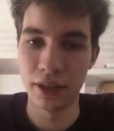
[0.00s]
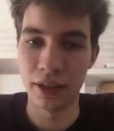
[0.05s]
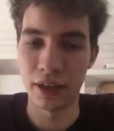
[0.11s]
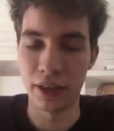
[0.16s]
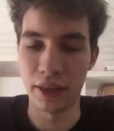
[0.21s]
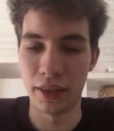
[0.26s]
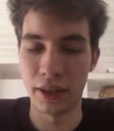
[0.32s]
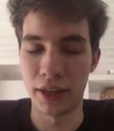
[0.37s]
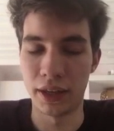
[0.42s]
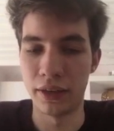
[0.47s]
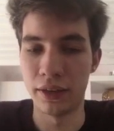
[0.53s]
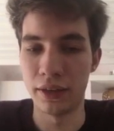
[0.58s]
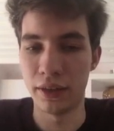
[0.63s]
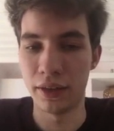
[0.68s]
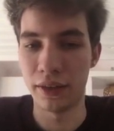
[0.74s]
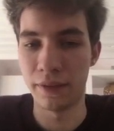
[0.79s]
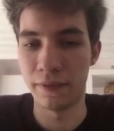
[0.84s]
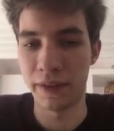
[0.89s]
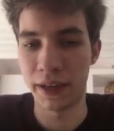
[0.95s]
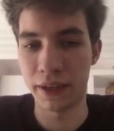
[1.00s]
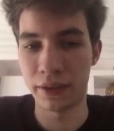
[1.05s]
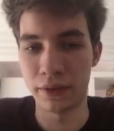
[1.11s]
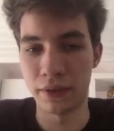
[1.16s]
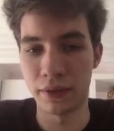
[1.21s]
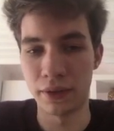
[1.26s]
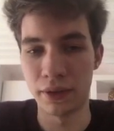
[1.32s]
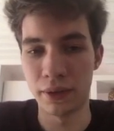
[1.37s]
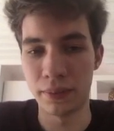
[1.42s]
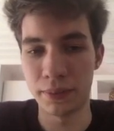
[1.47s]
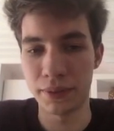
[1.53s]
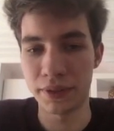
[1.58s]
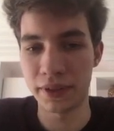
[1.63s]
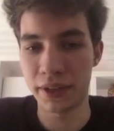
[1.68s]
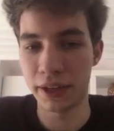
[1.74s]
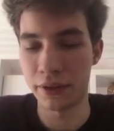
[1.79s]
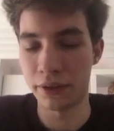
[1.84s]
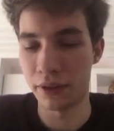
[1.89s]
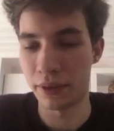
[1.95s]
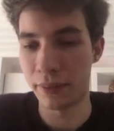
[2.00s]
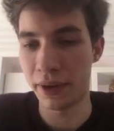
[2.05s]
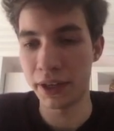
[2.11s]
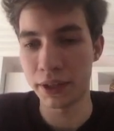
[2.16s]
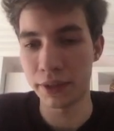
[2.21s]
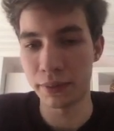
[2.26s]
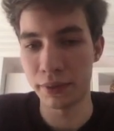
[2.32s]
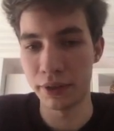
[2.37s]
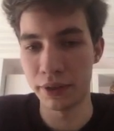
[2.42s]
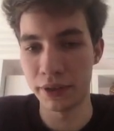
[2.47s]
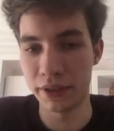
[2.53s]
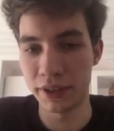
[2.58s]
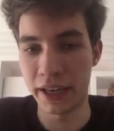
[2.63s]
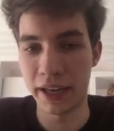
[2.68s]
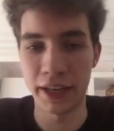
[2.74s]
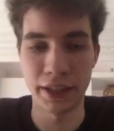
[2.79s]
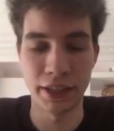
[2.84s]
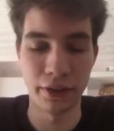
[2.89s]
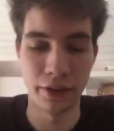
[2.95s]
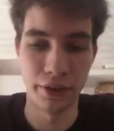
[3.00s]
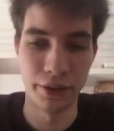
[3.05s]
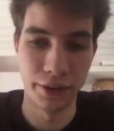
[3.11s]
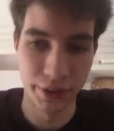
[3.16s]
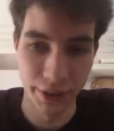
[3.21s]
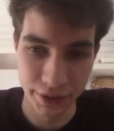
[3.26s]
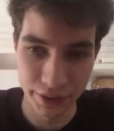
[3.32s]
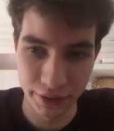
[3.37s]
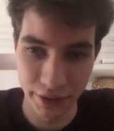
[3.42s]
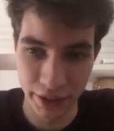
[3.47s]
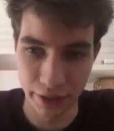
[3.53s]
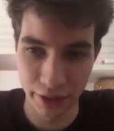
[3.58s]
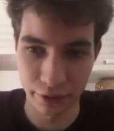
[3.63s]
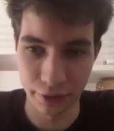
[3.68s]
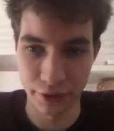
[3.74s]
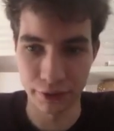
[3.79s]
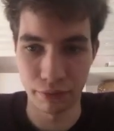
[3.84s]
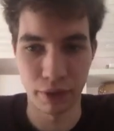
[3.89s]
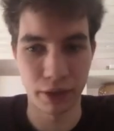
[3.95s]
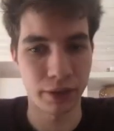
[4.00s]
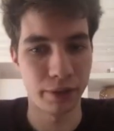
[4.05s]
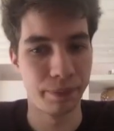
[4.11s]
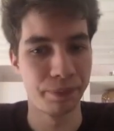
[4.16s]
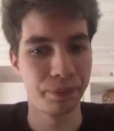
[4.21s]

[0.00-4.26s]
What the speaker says: And then the vector psi to the minus 1 is acting on this entire construct.